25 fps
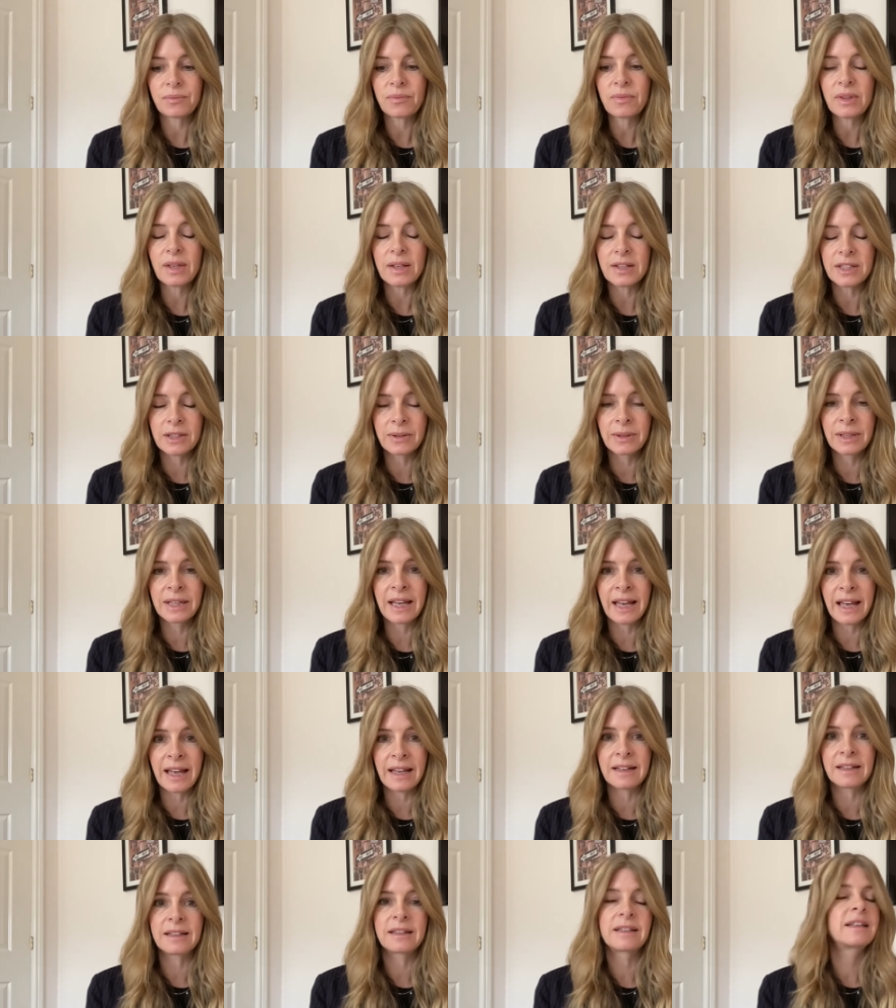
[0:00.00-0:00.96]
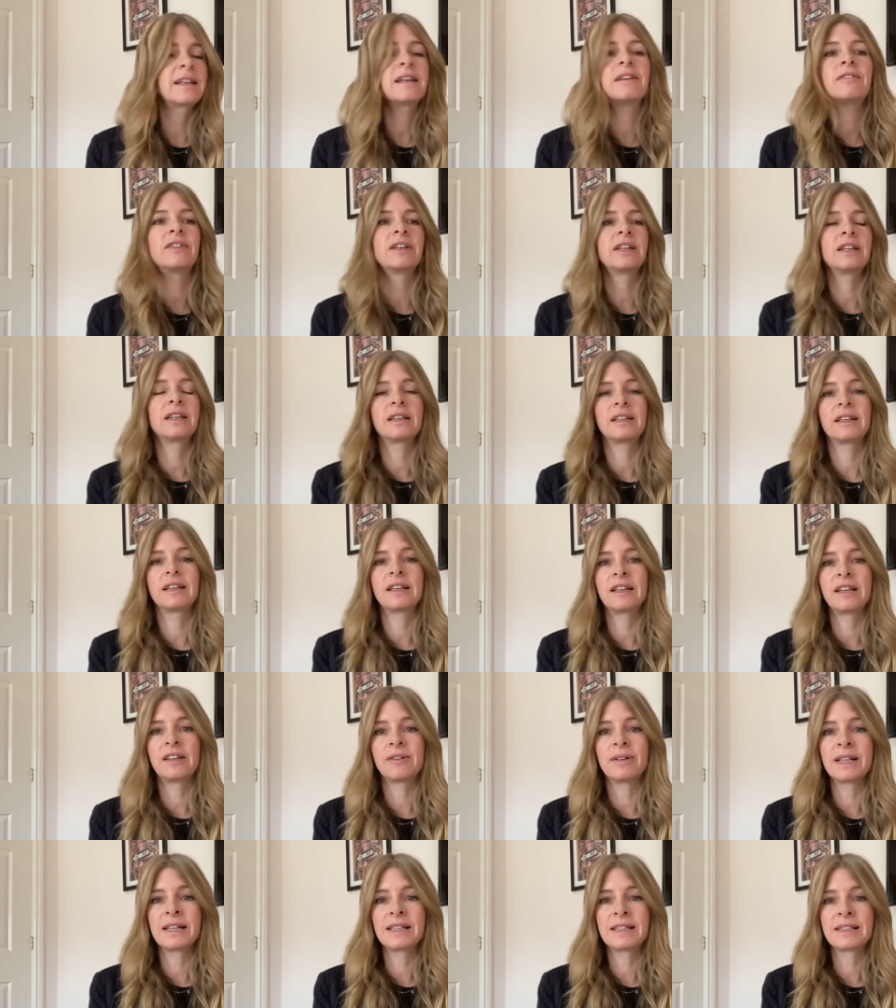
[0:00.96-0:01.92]
So again, giving,
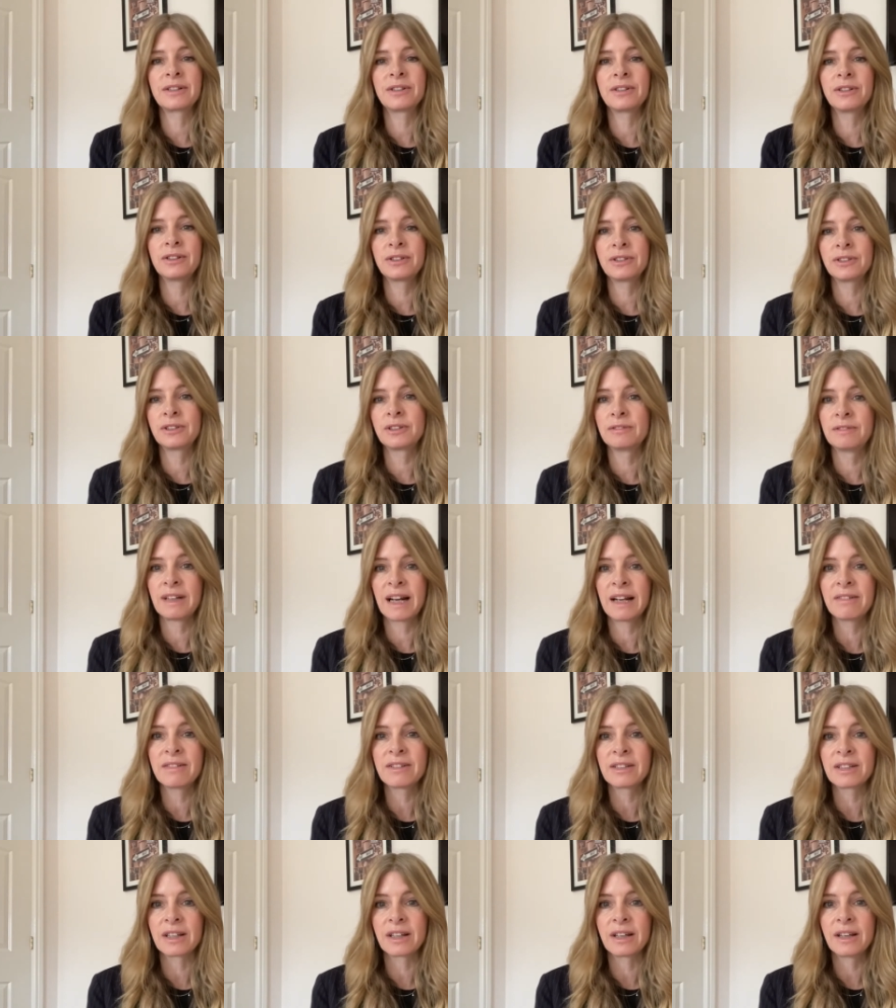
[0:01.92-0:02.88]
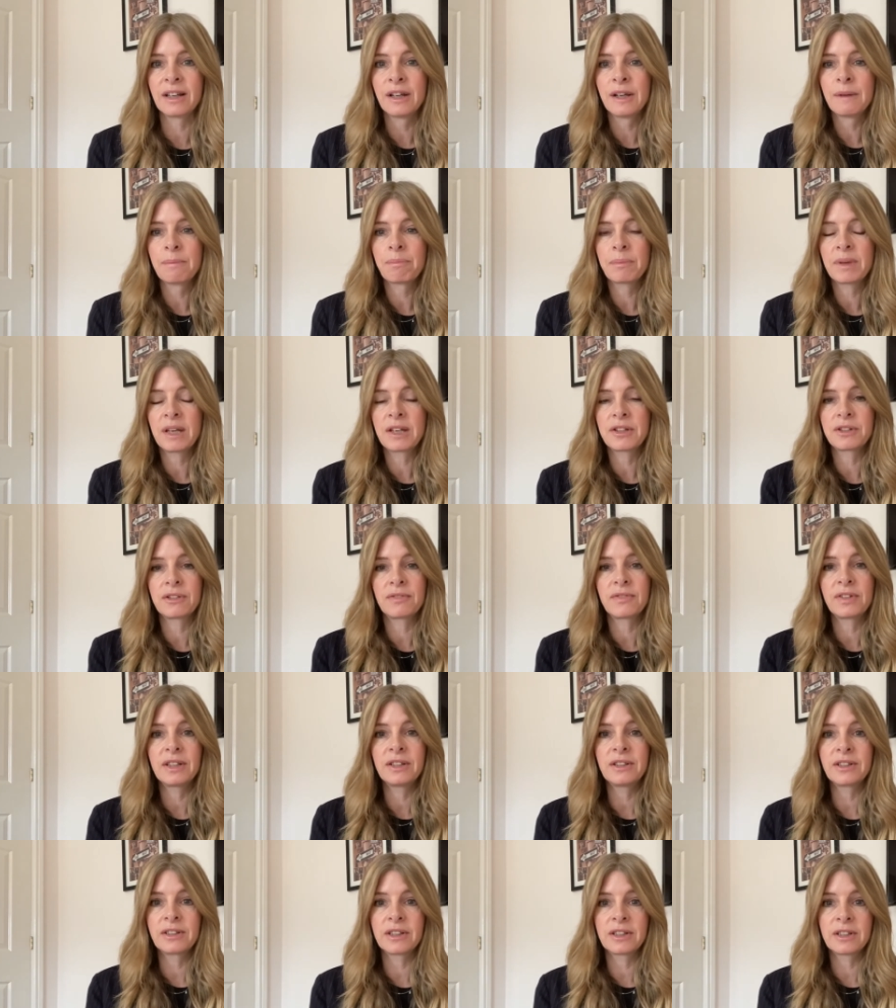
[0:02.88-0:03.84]
it's a good all-rounder. Makes you
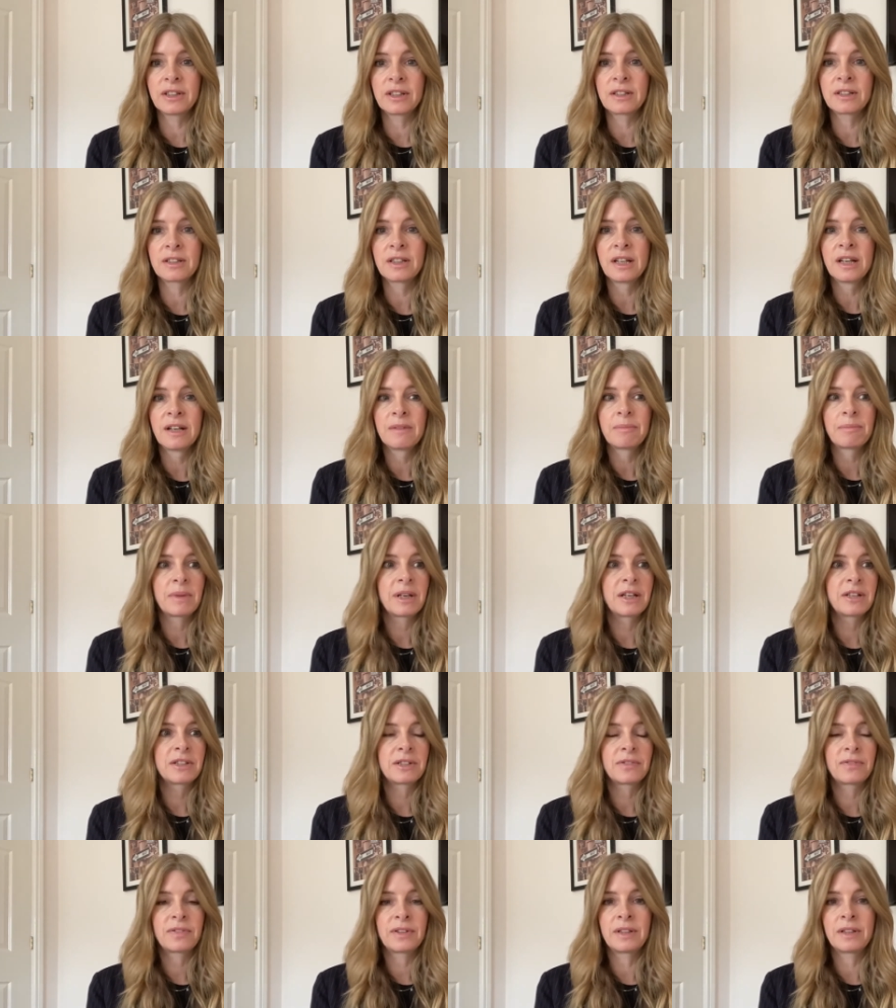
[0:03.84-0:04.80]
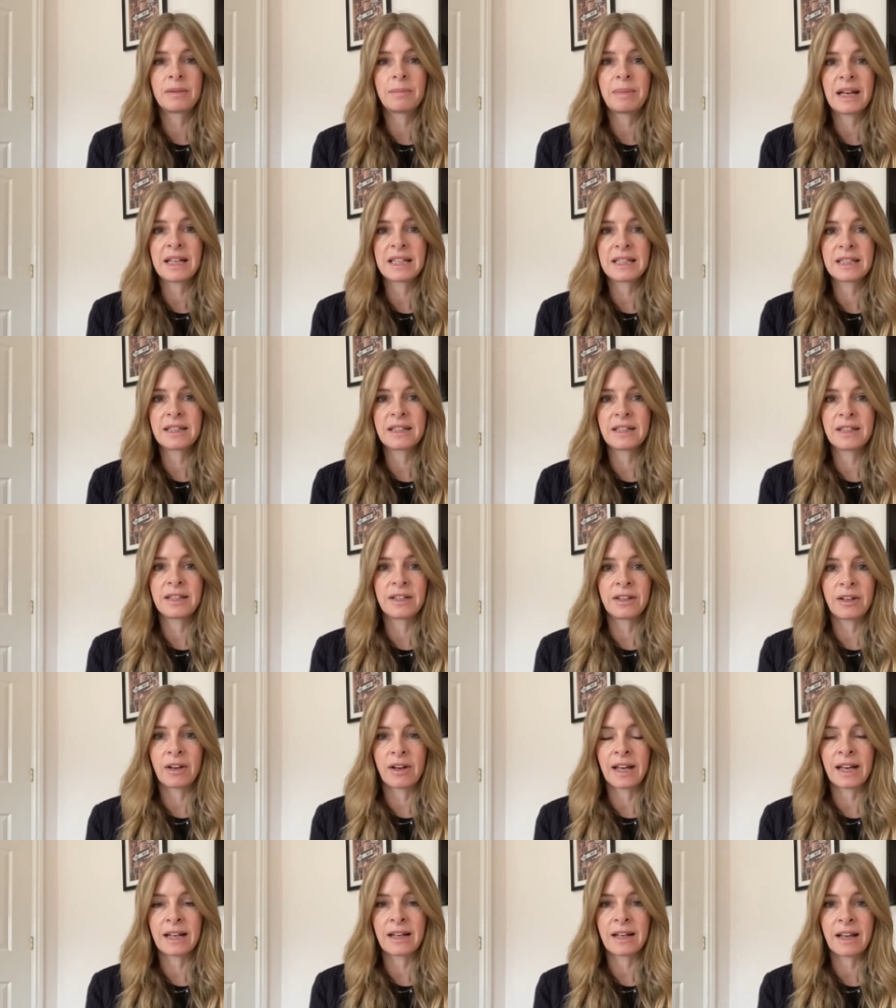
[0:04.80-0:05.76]
feel good, makes you feel better. You're
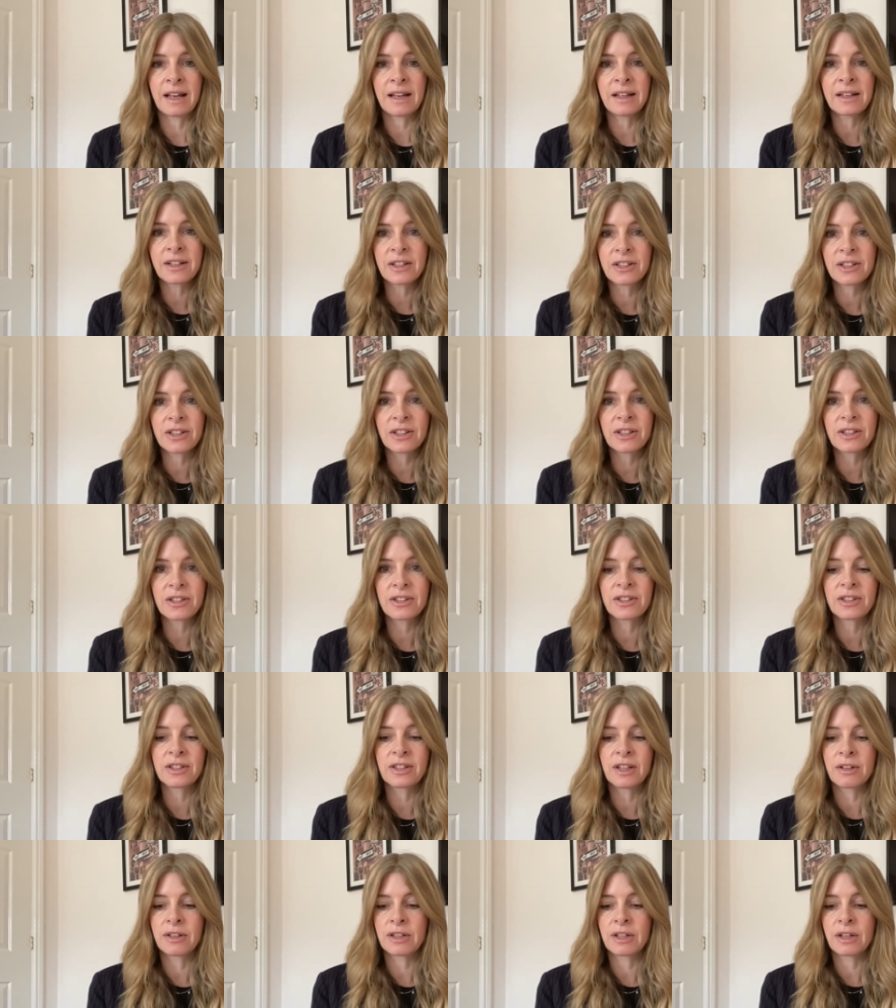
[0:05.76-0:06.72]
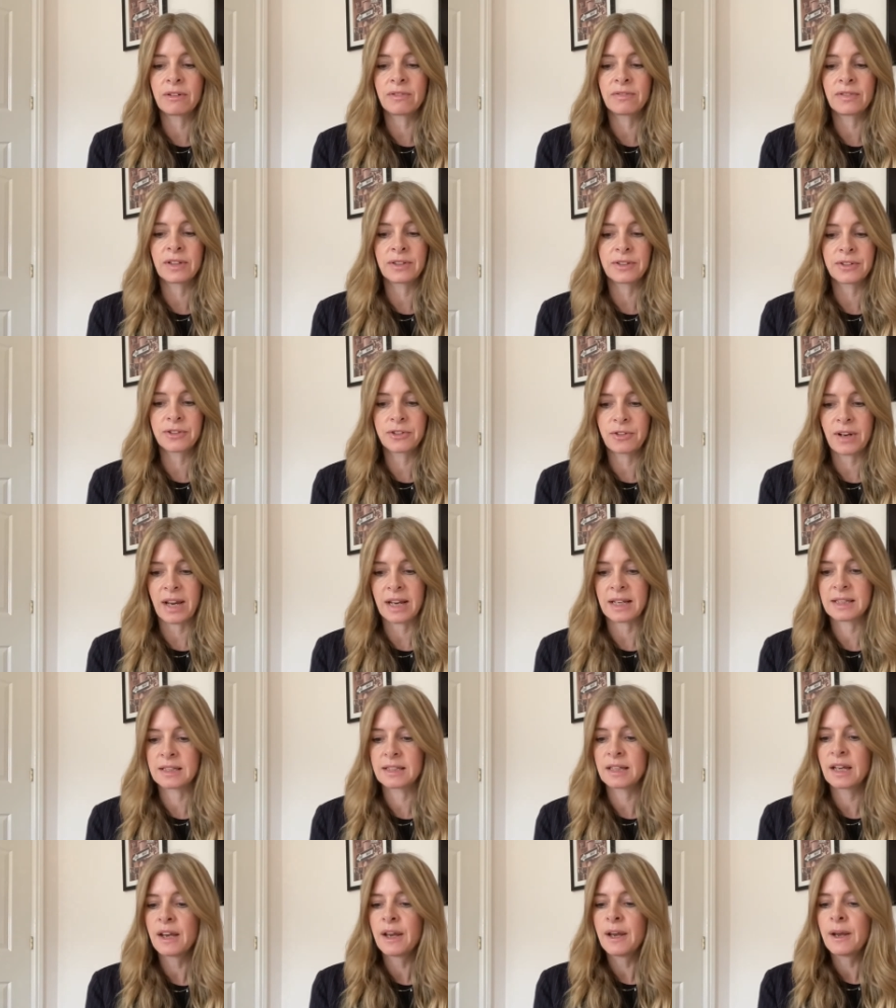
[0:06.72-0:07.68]
not anxious, you don't feel
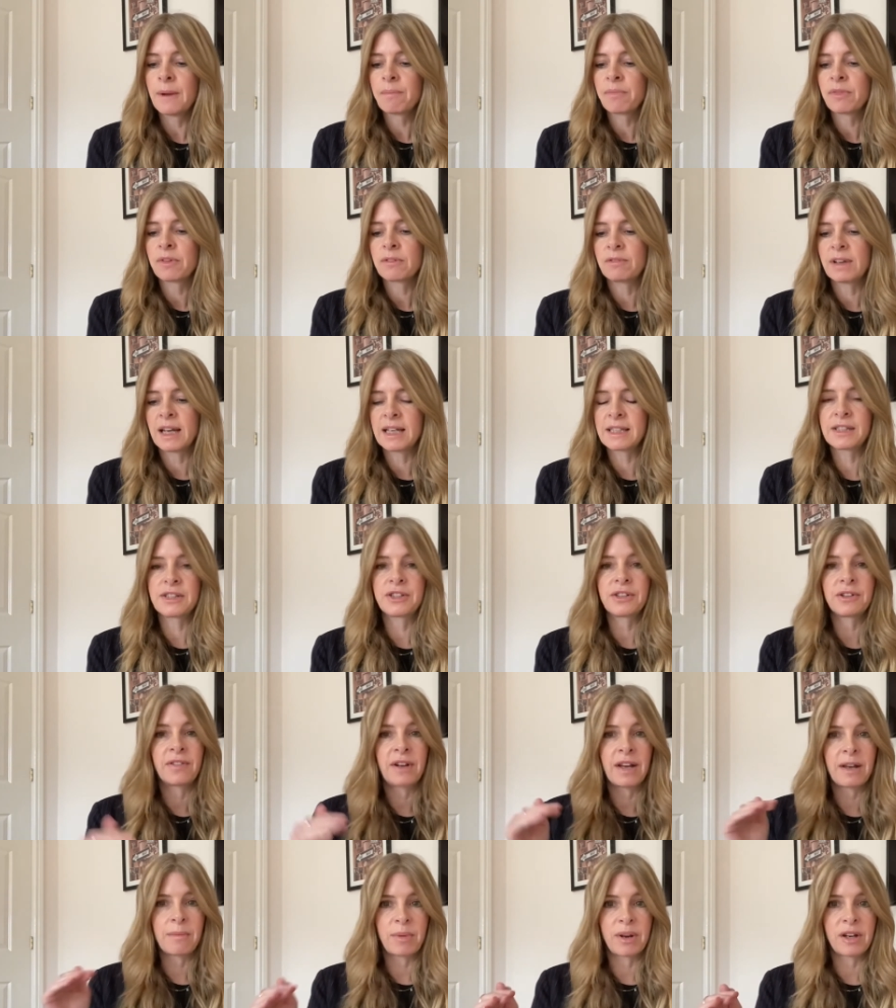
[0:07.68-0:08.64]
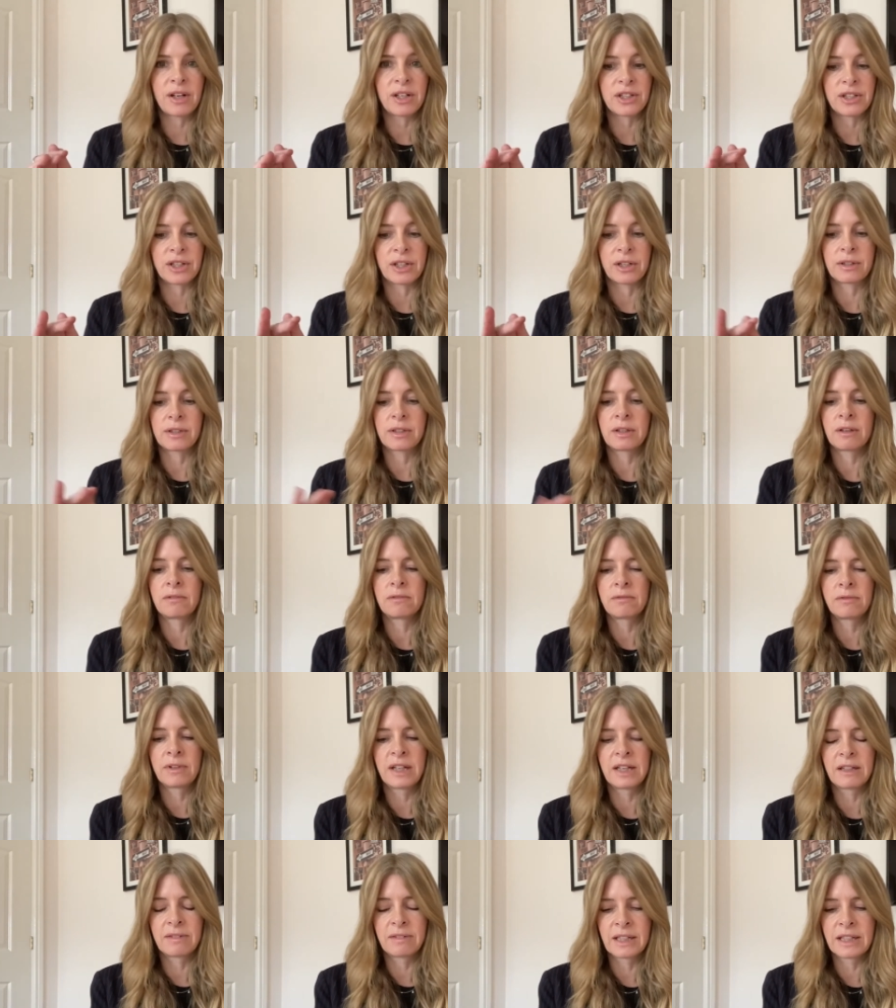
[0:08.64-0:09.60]
stressed. Raises your vibration. So
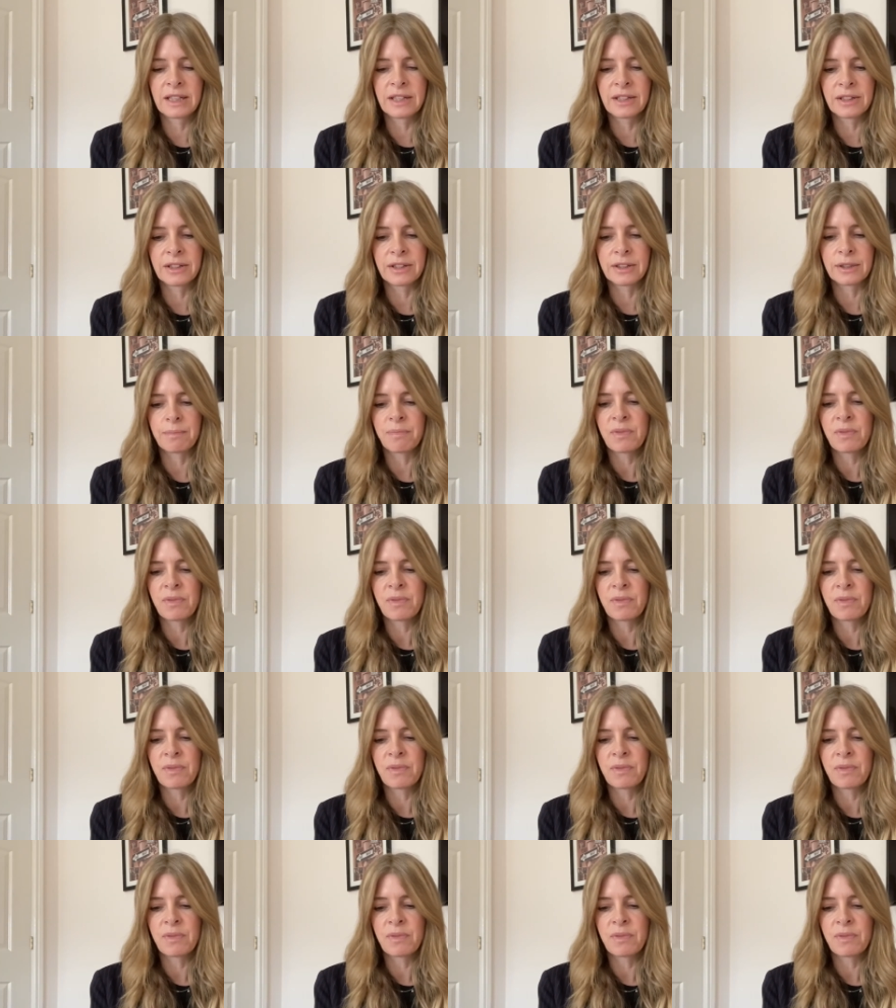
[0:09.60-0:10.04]
really, really good.